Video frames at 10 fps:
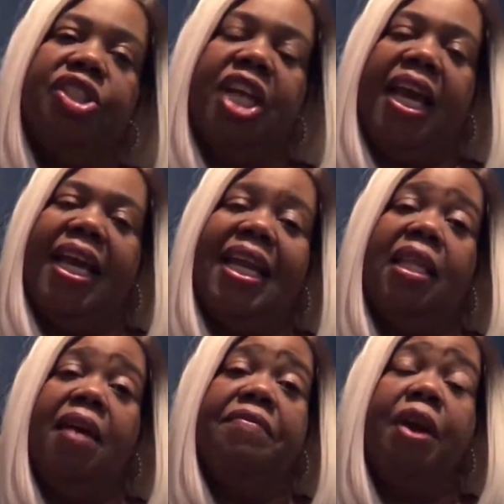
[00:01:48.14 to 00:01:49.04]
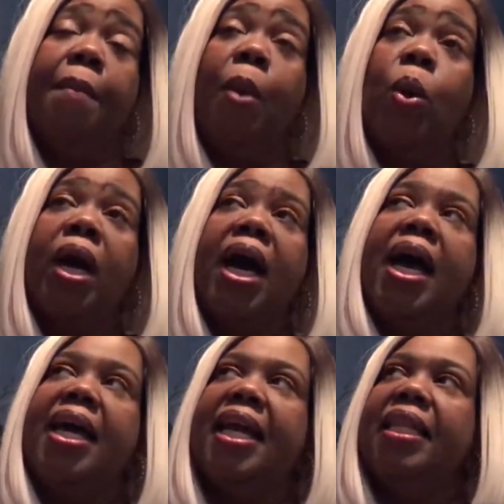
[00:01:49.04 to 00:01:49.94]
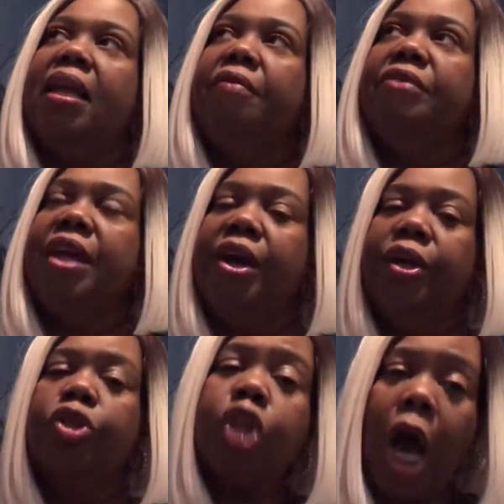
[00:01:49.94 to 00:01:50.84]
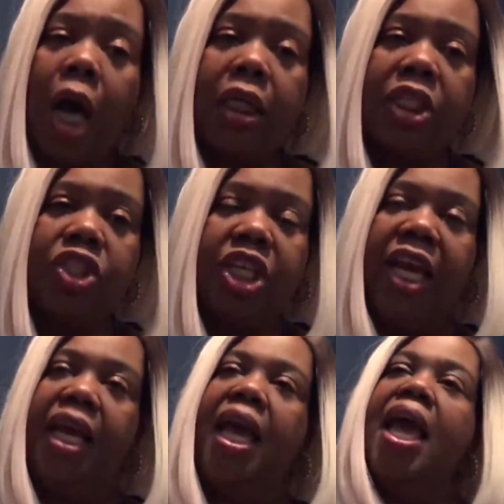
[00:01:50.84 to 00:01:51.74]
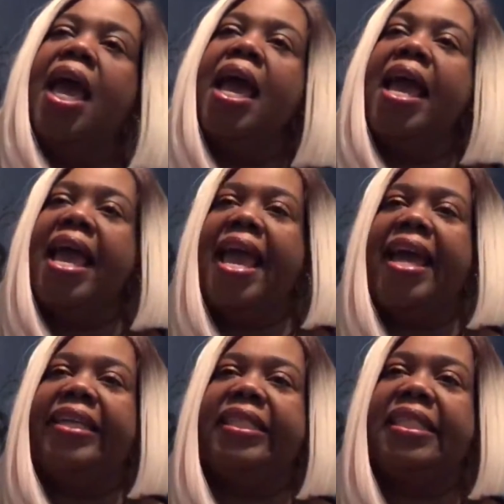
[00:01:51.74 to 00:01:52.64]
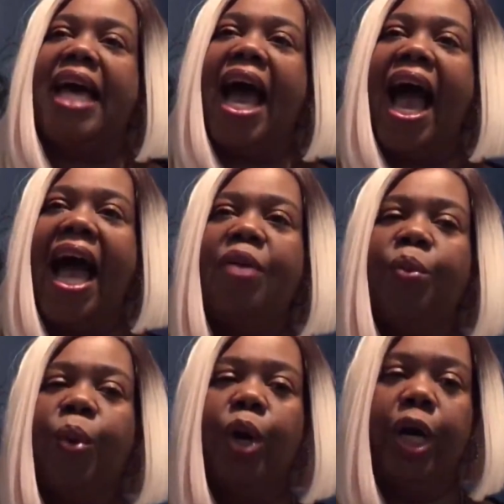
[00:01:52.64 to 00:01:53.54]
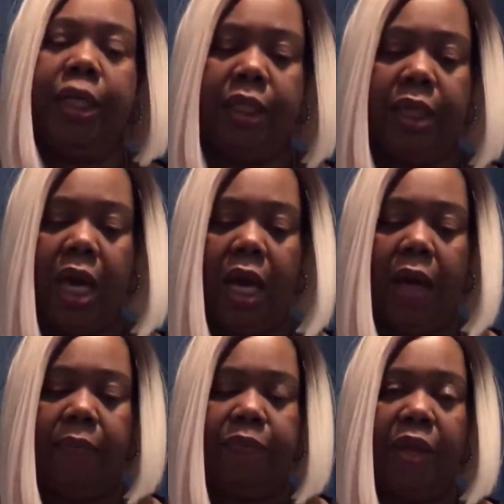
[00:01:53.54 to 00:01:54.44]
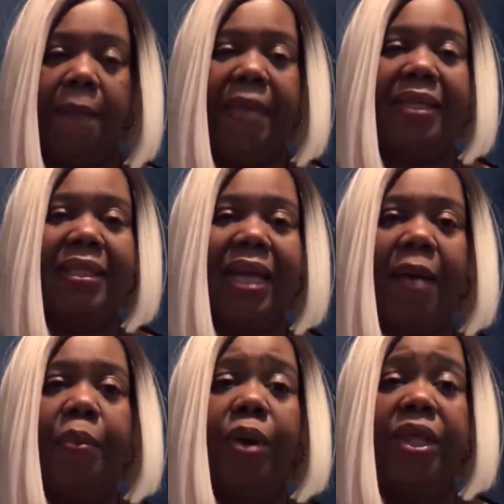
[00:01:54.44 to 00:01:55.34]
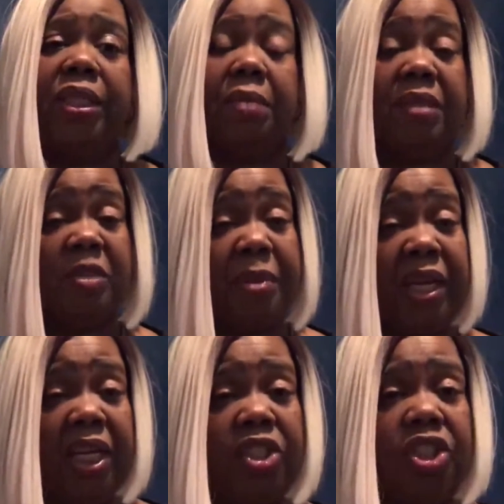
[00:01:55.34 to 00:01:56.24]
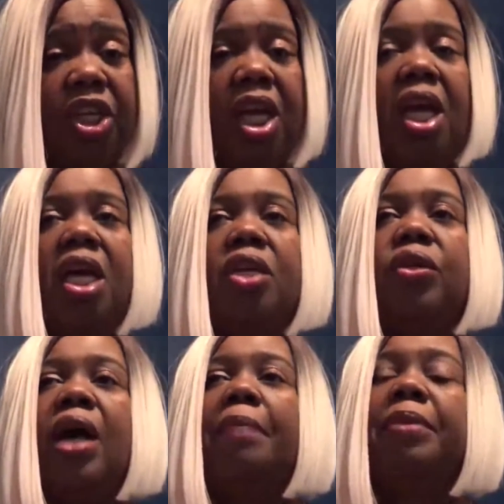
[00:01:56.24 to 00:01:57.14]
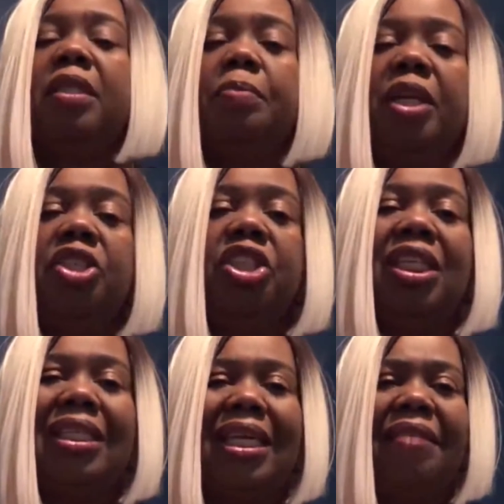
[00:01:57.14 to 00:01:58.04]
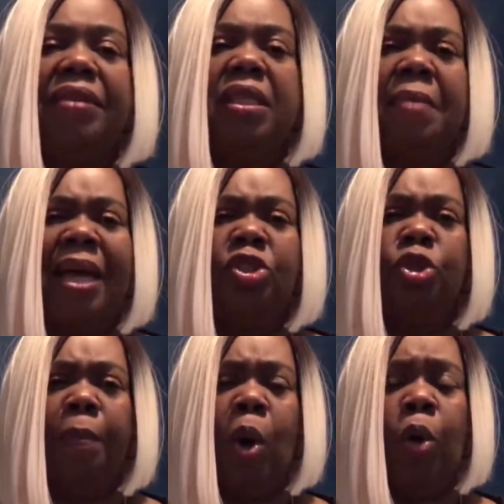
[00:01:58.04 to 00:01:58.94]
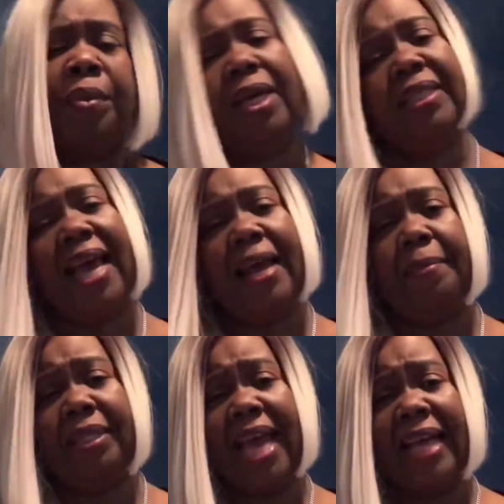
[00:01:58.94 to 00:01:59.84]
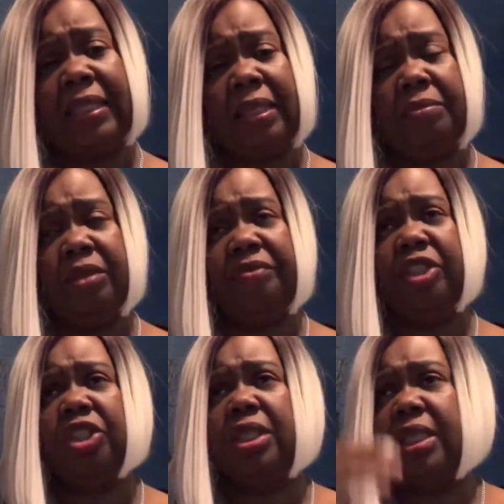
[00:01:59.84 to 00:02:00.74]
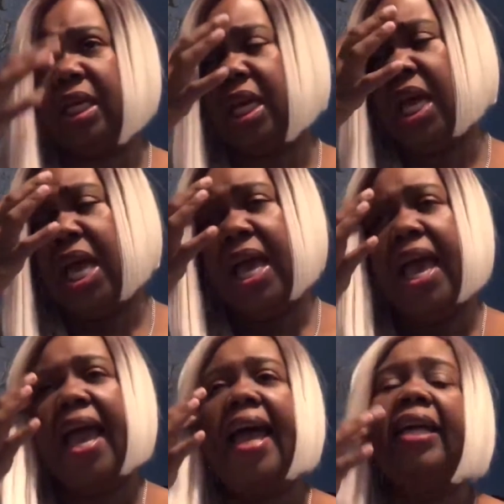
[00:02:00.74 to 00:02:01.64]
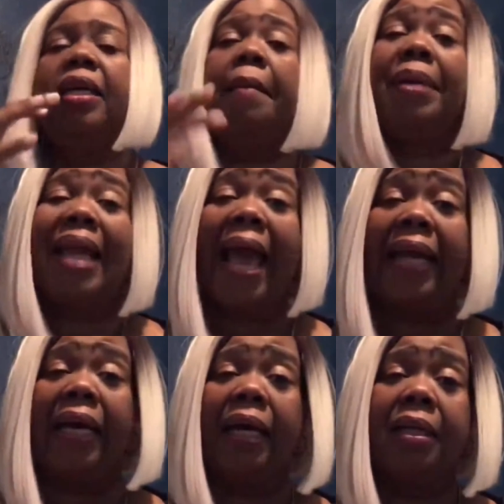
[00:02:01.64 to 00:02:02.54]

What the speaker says: shake, and I love their mocha, and I love their chocolate shake. And I would mix it up with some spinach. You know, I put spinach in it to give it some extra bulk because I had a potassium deficiency, and a banana.